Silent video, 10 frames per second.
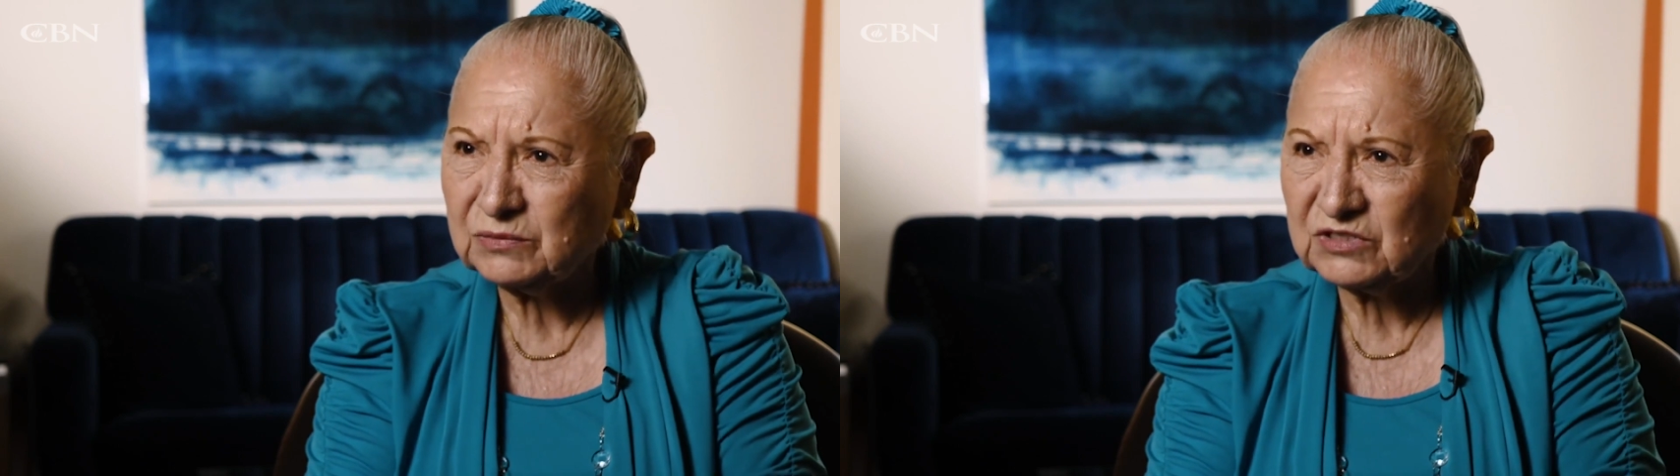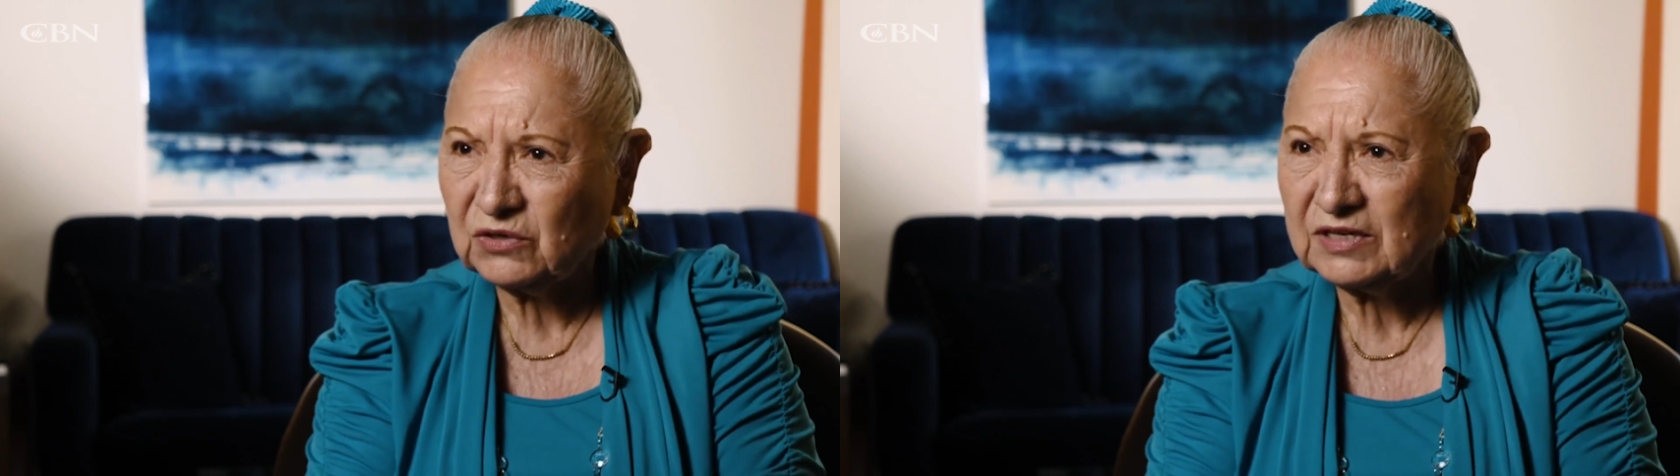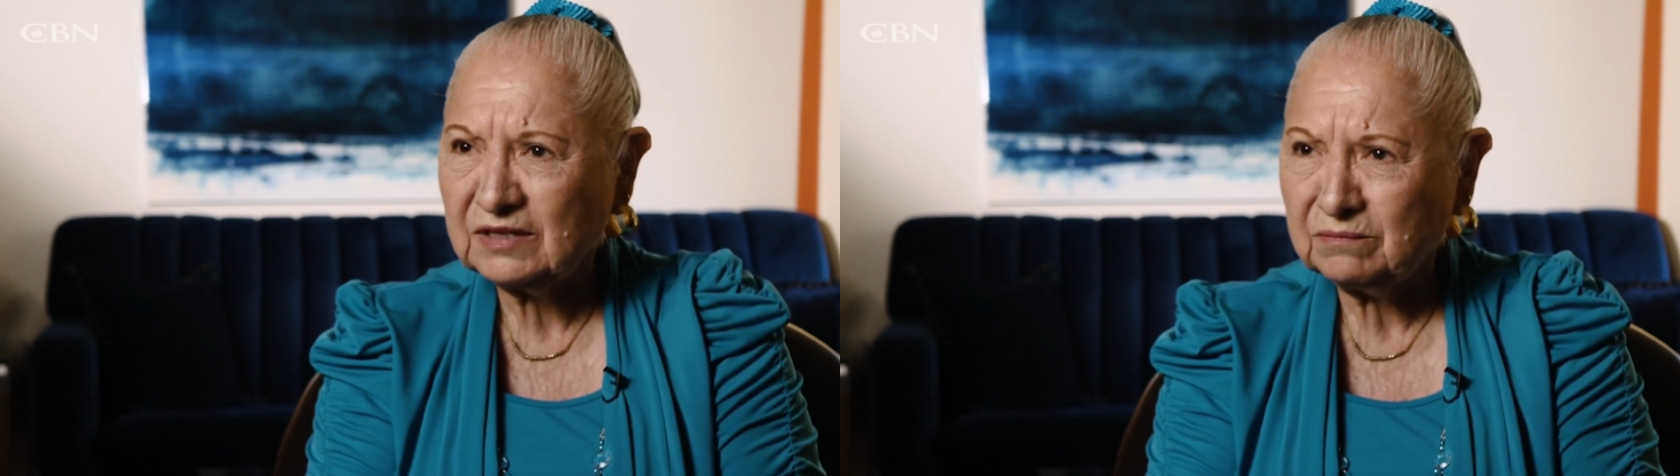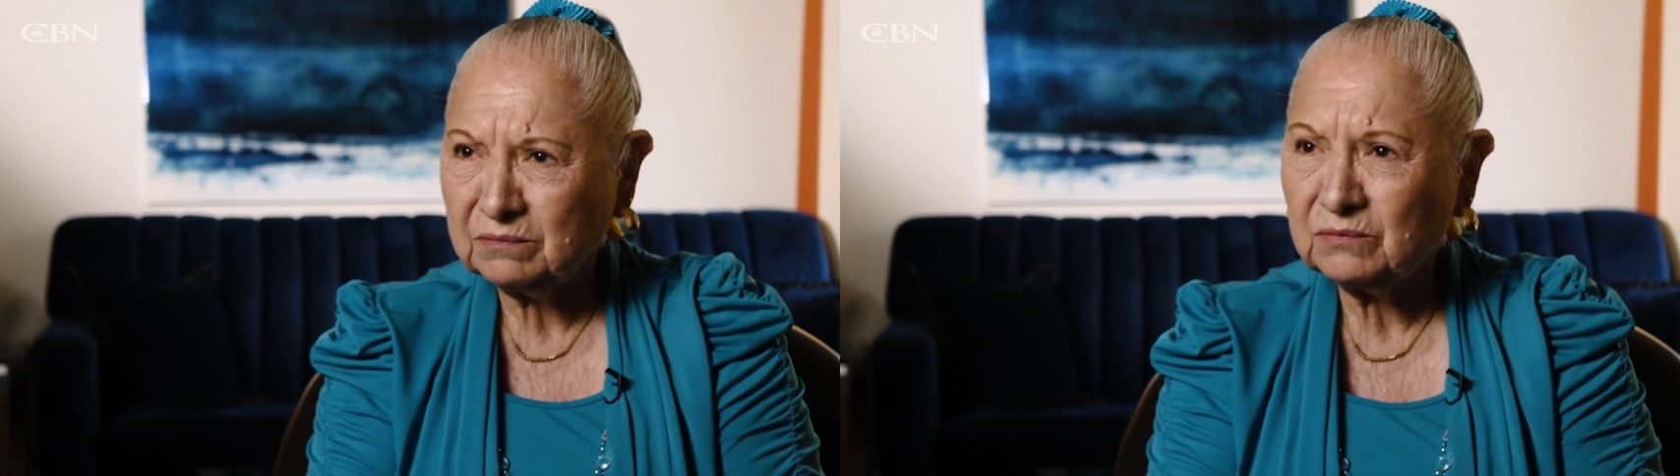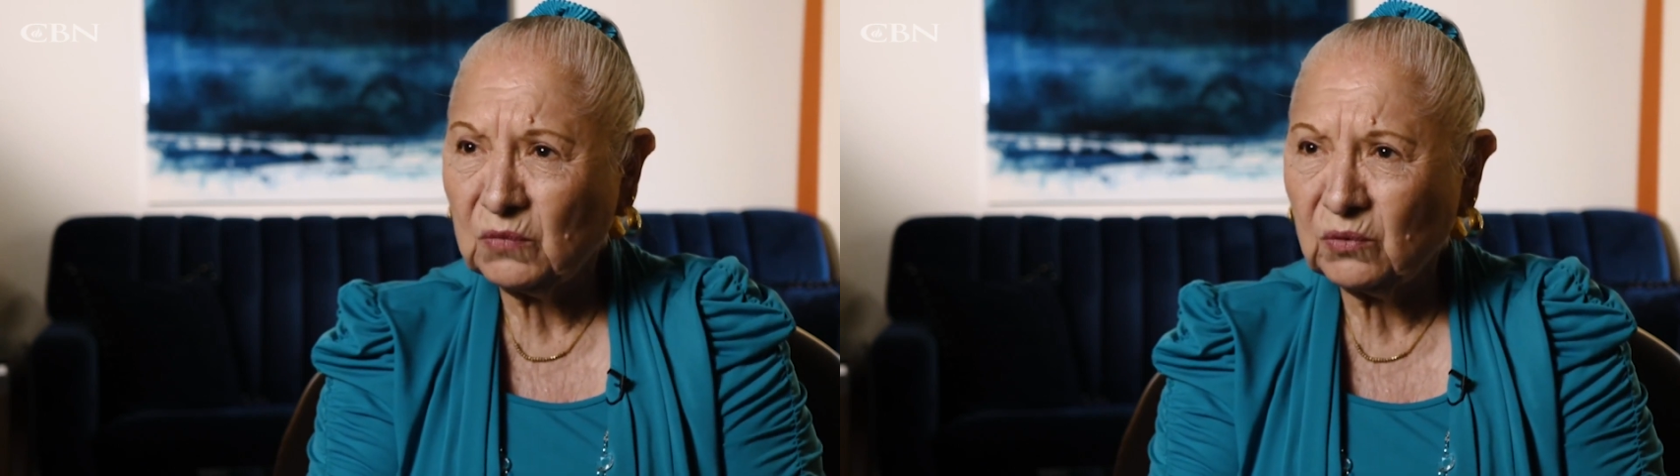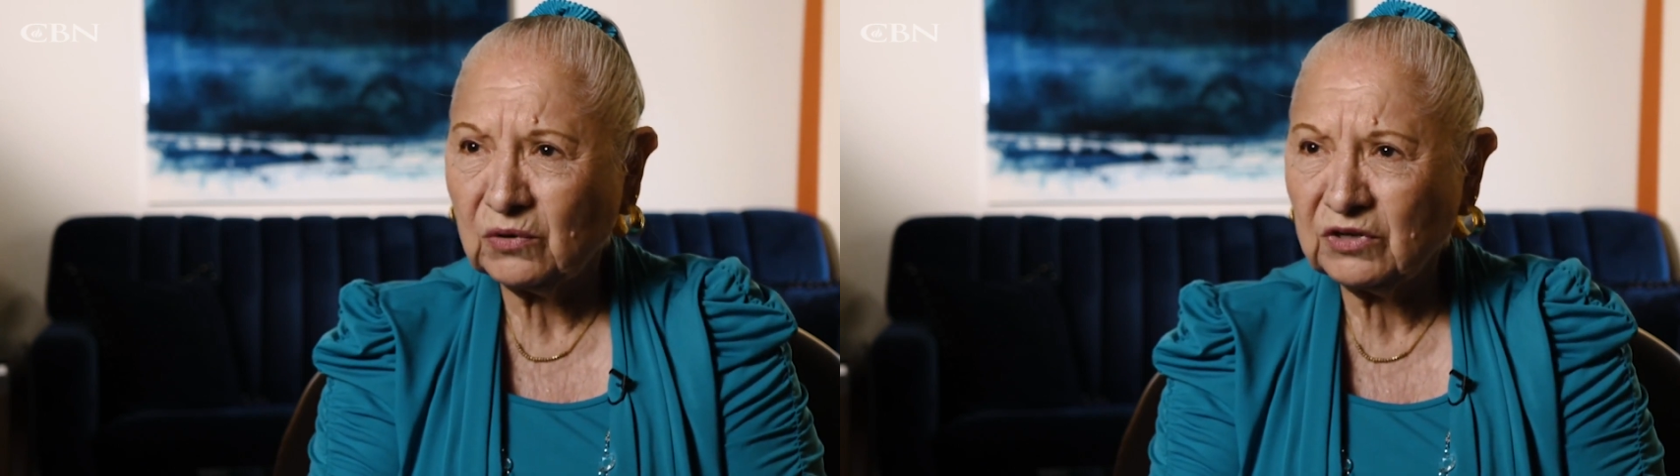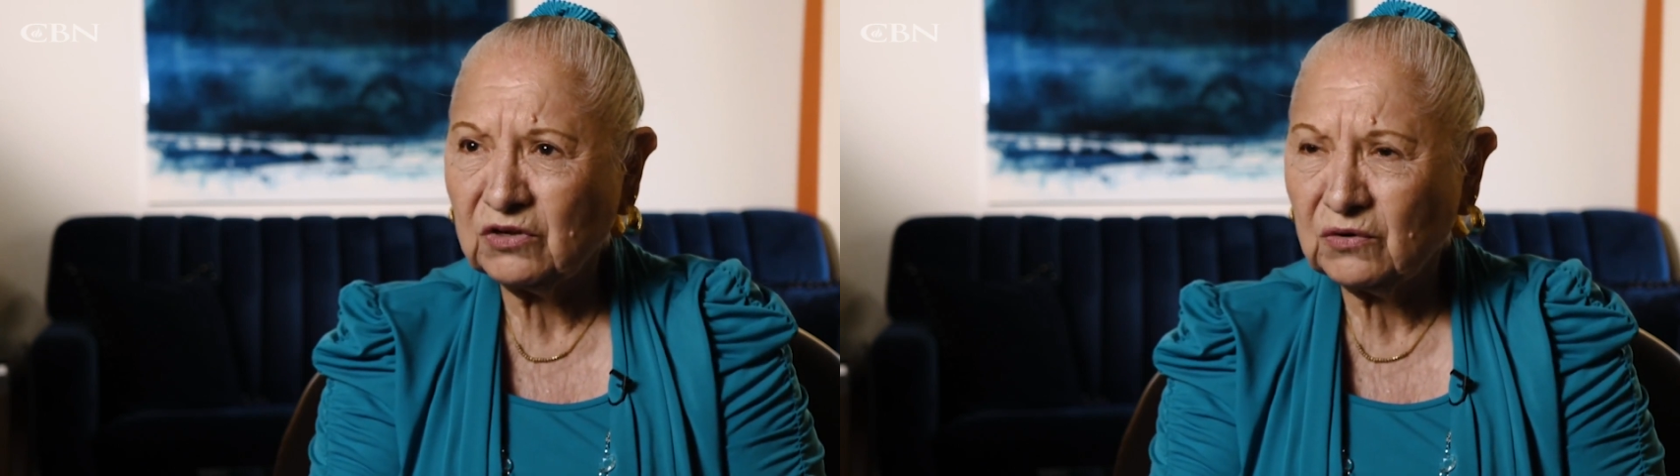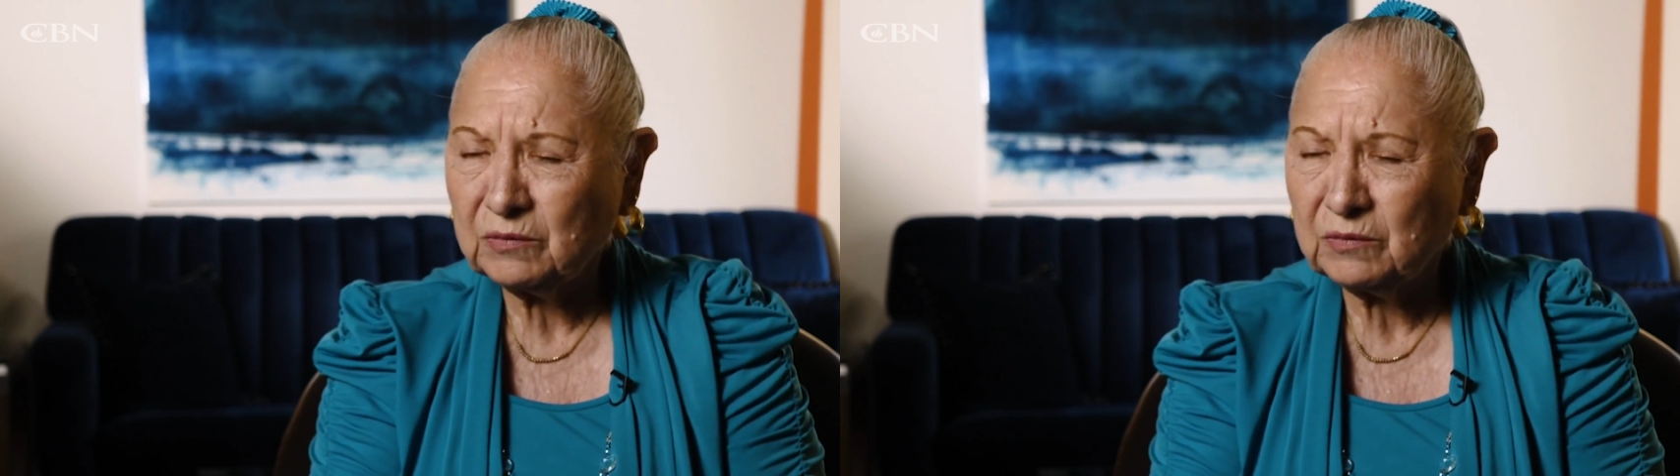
it was hurting more, you